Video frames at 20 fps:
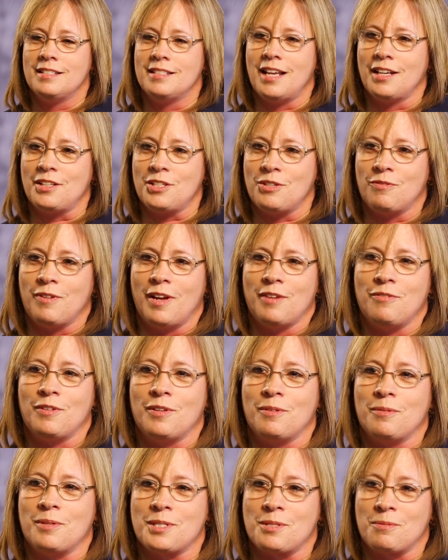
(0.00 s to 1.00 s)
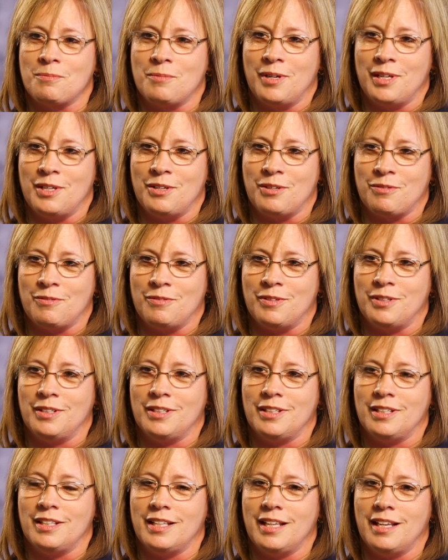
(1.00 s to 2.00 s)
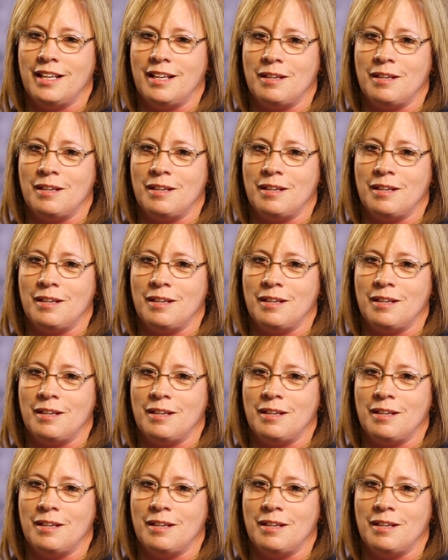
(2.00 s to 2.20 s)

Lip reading: Dr. Pfeiffer was wonderful.